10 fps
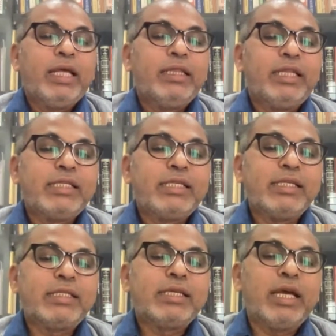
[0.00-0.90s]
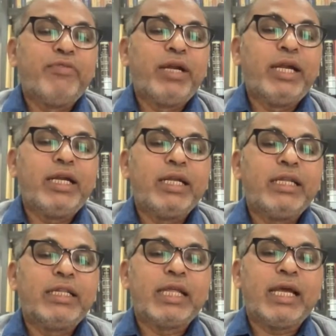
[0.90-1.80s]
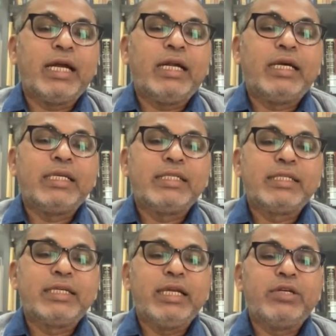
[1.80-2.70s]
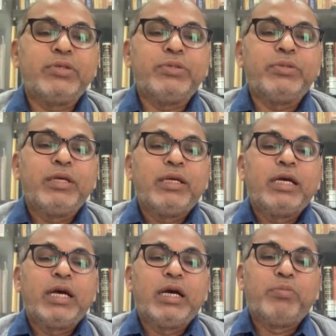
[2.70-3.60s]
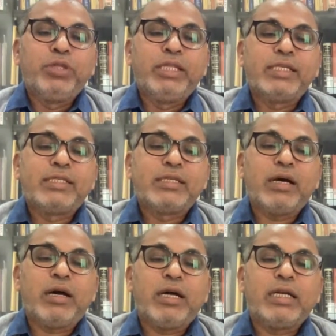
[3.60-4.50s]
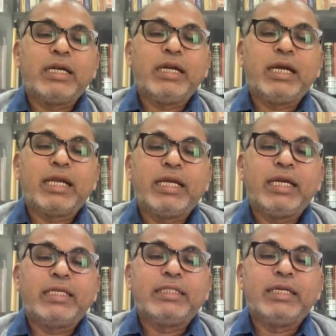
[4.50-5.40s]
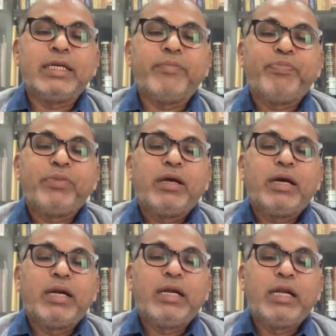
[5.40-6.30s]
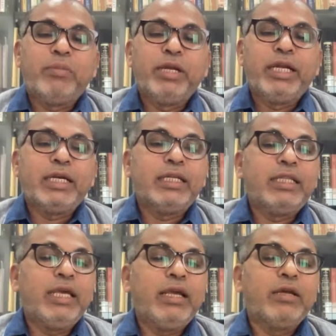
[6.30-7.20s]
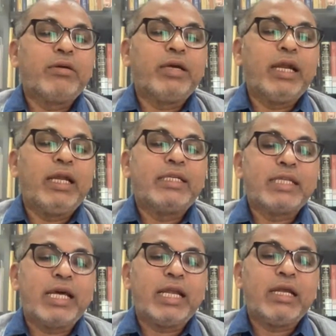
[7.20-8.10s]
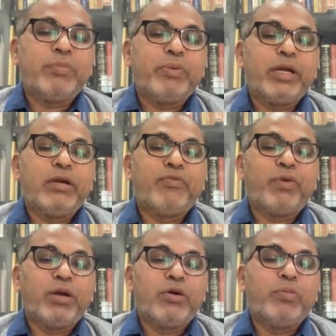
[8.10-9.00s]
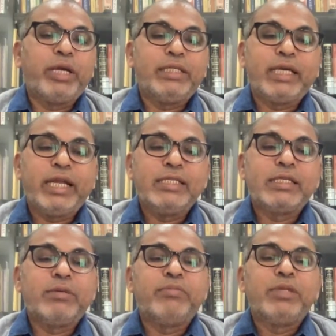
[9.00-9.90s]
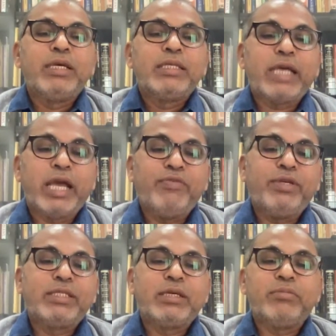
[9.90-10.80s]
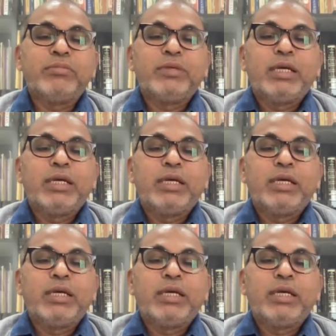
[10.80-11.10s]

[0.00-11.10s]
This is evident in Telangana history too. Buddhist art and architecture dominated the early historical period, followed by Jainism, Cyberism,